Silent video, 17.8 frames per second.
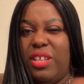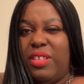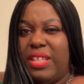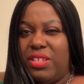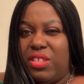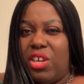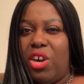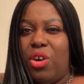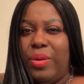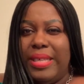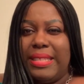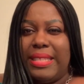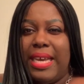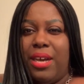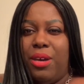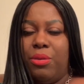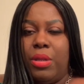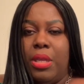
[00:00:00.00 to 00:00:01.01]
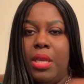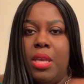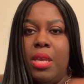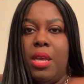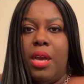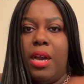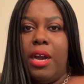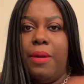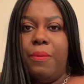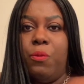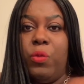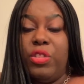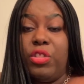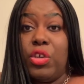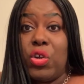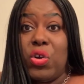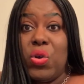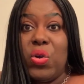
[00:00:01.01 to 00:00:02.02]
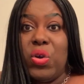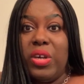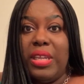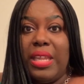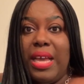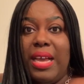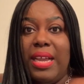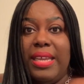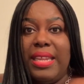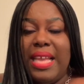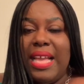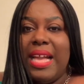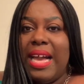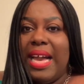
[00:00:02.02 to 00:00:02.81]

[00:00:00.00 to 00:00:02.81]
that's always out with the core line.